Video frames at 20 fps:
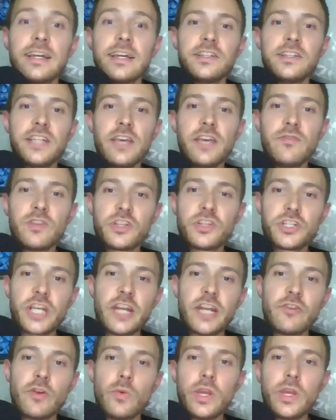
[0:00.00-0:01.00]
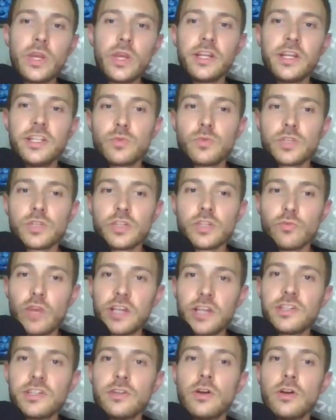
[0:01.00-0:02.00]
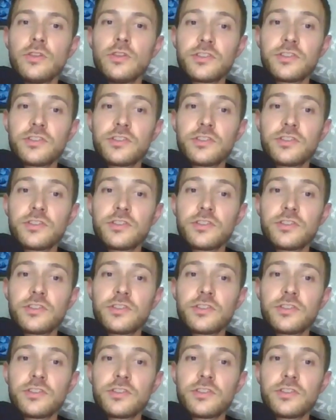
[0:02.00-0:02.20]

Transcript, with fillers: David Chenery Wickens was arrested on the